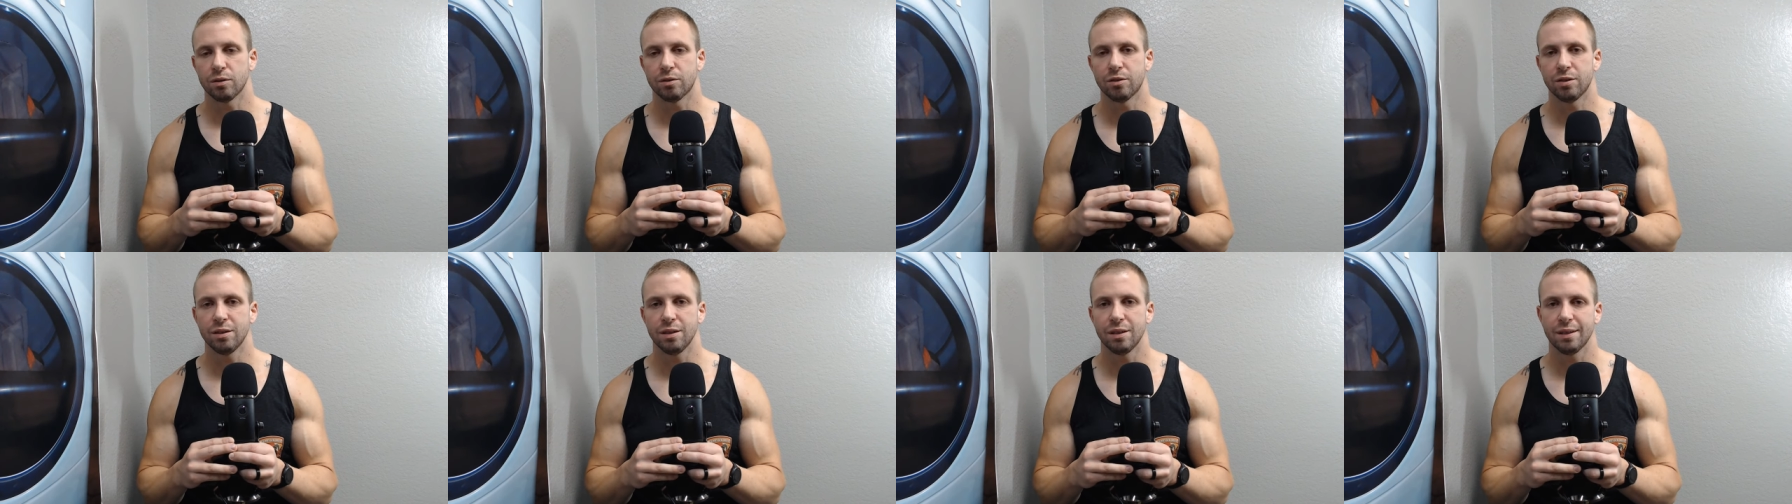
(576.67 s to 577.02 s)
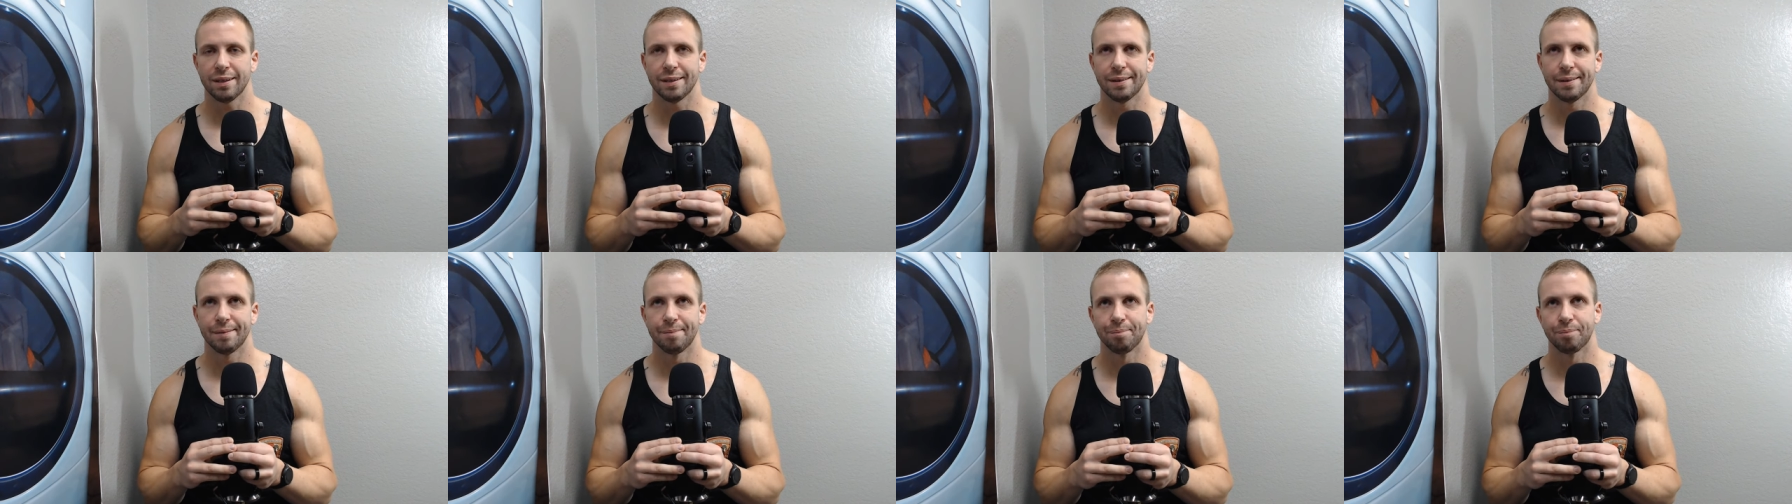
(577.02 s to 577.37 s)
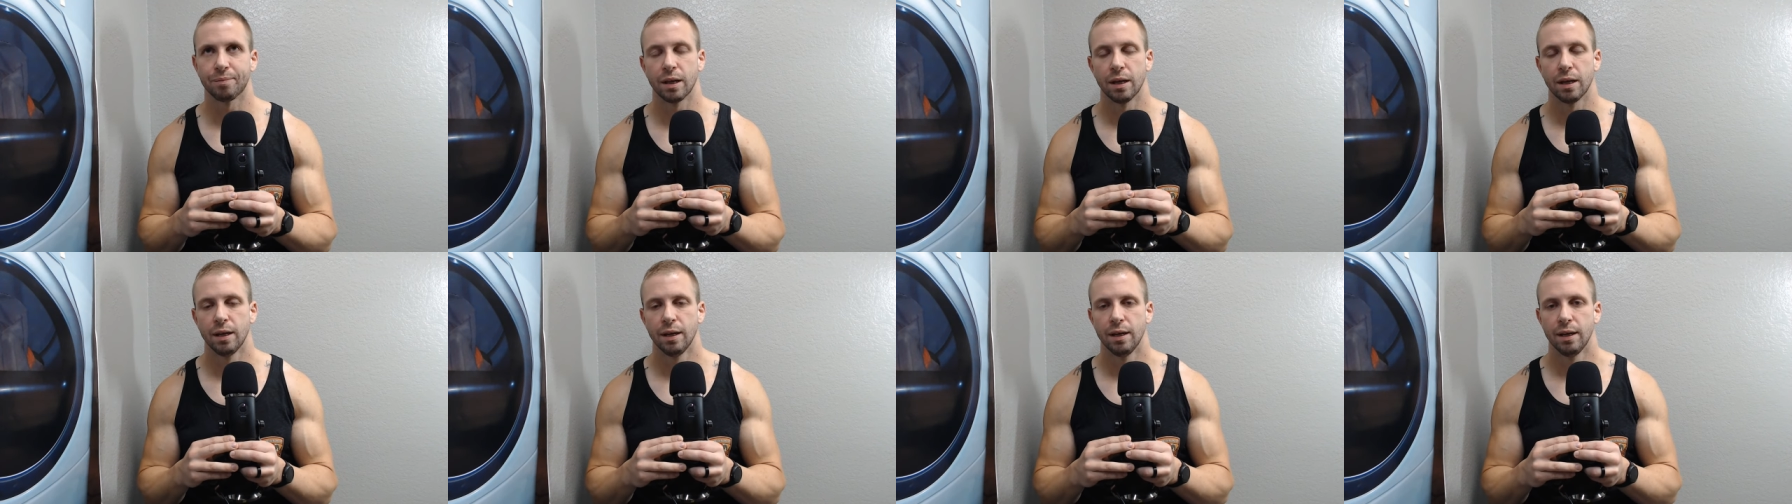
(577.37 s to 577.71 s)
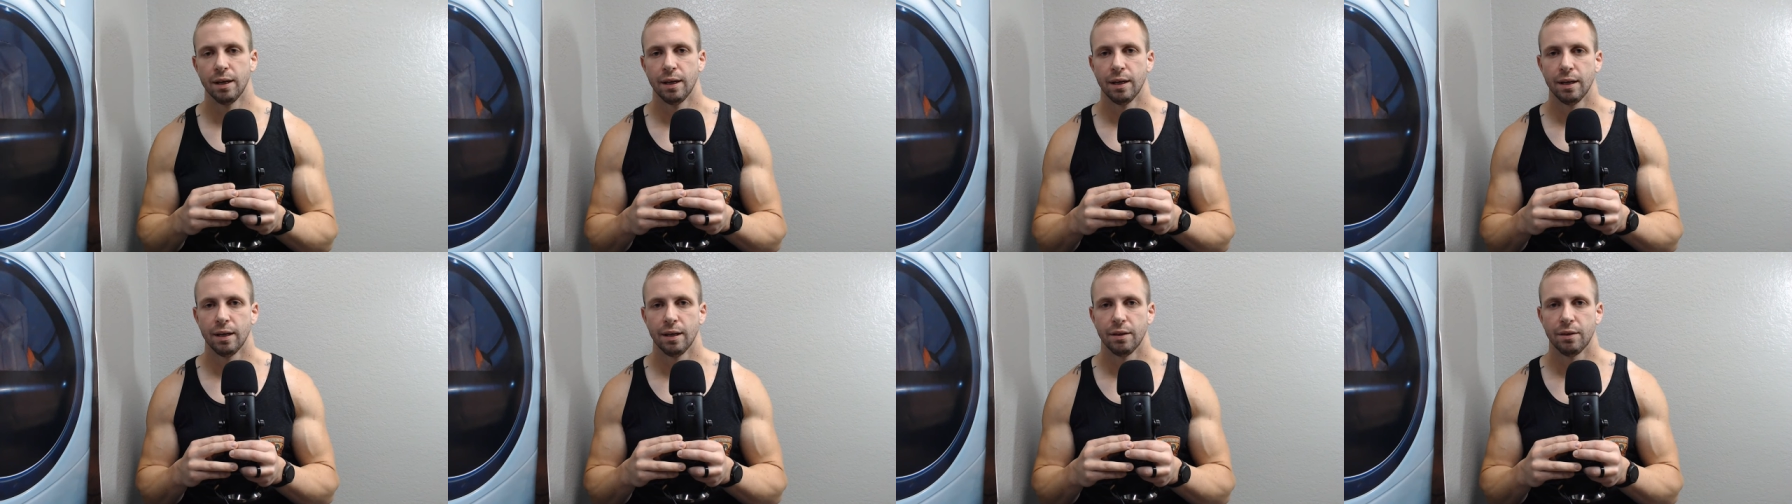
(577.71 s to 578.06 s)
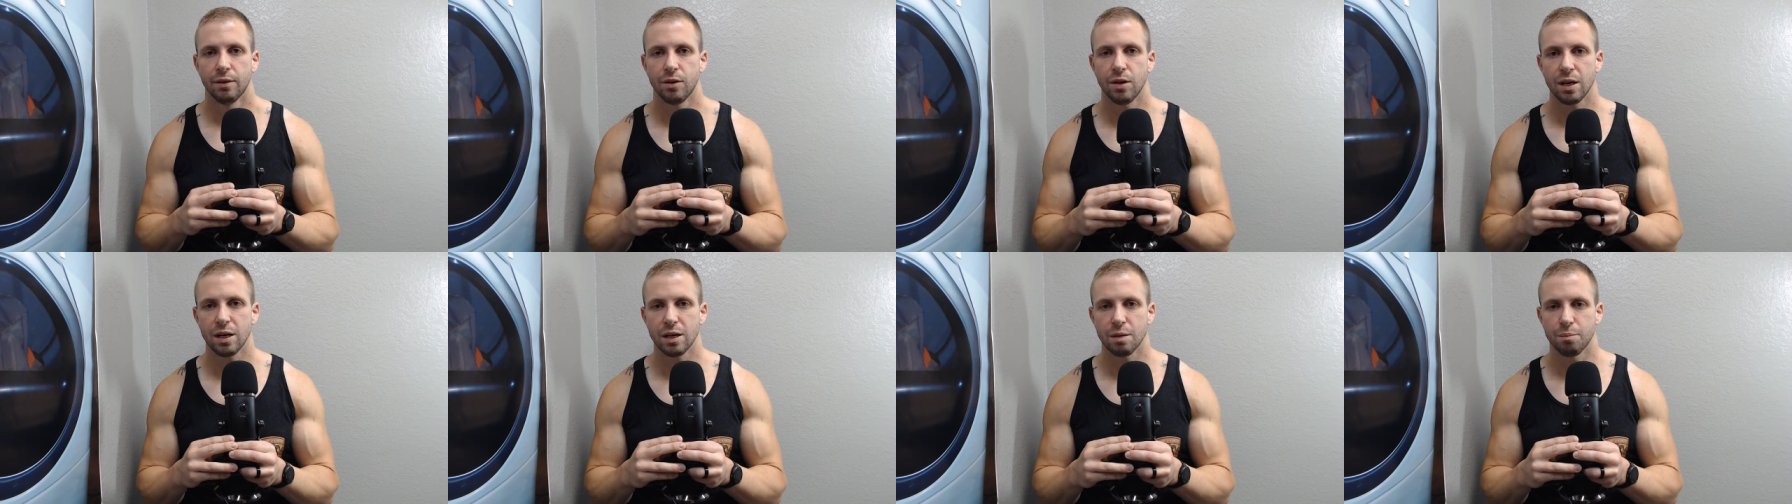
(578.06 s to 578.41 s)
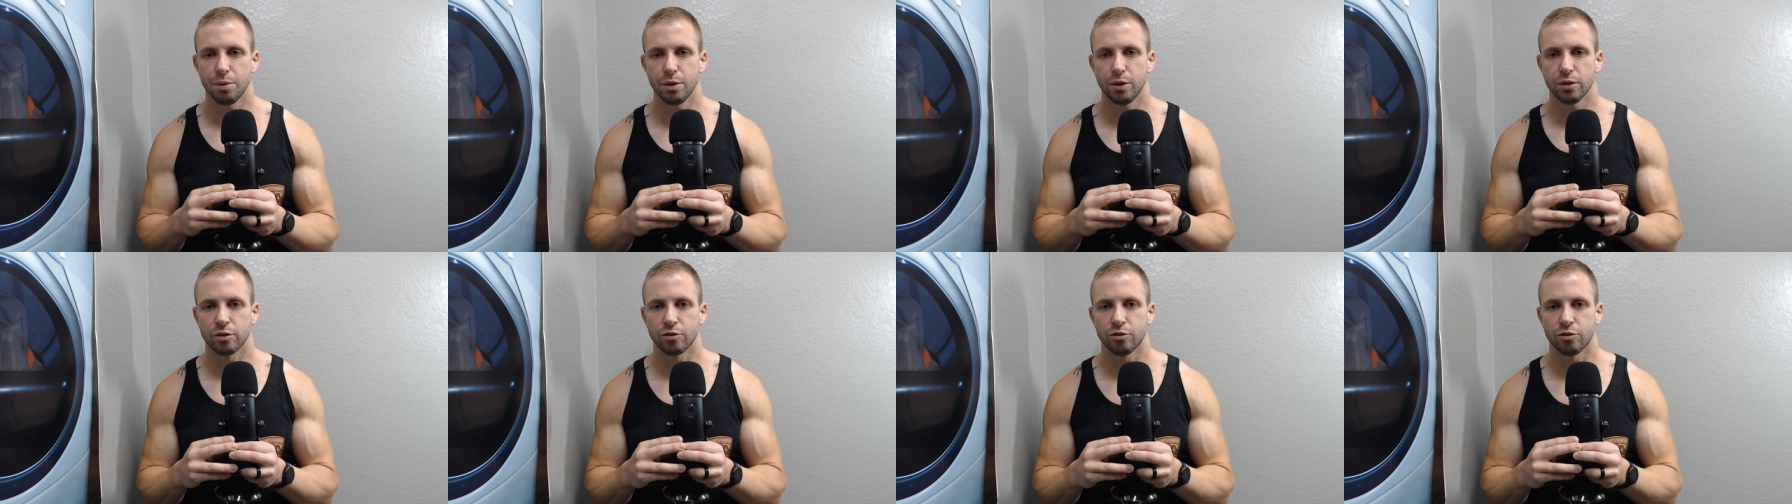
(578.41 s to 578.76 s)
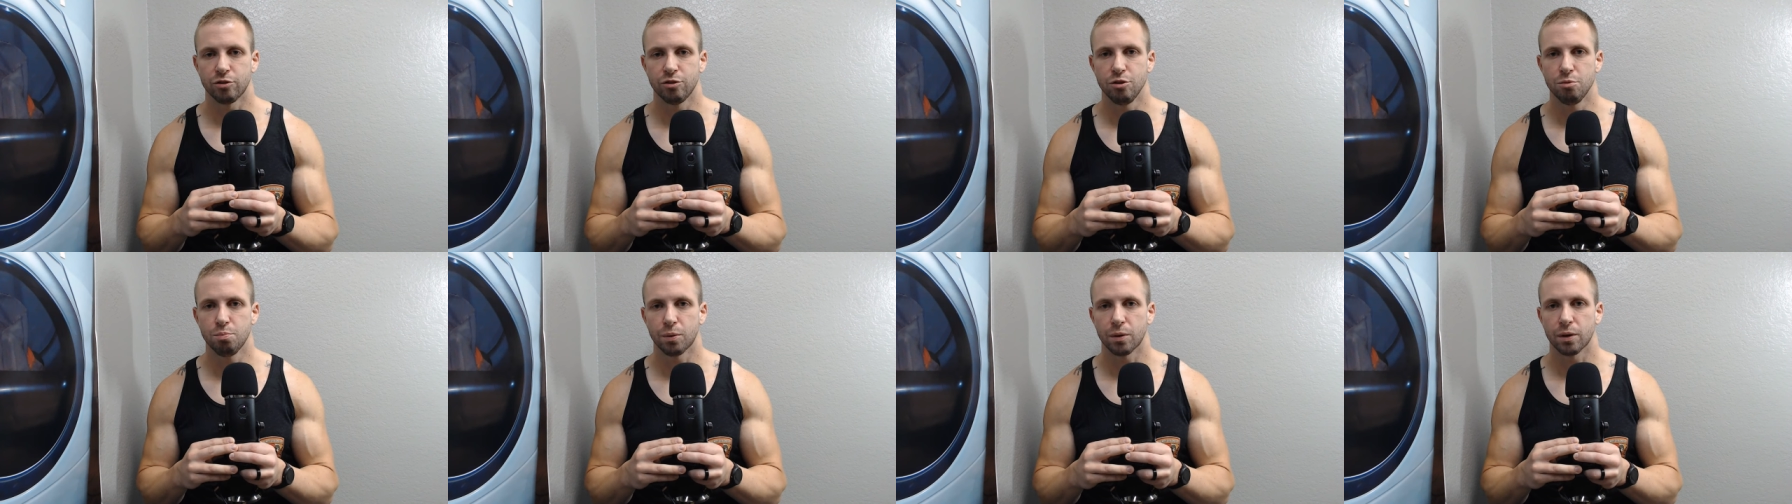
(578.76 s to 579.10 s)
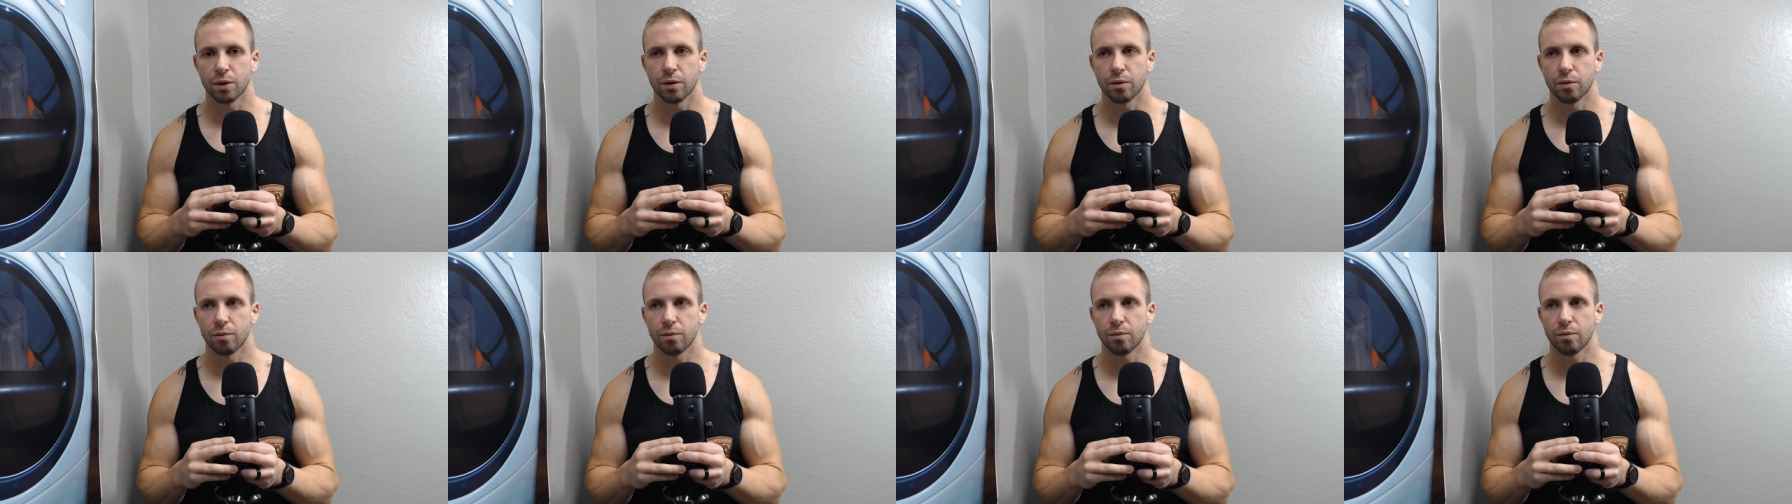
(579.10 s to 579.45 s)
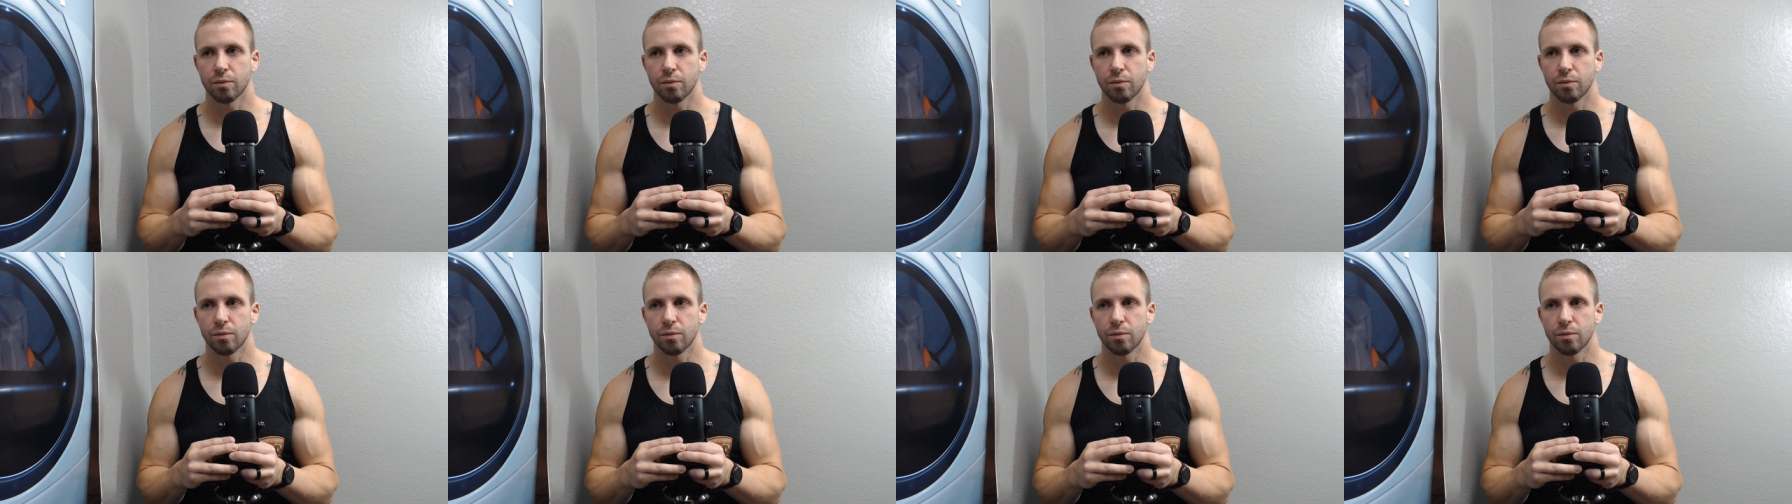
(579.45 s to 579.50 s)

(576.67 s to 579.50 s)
to, they're not going to build a super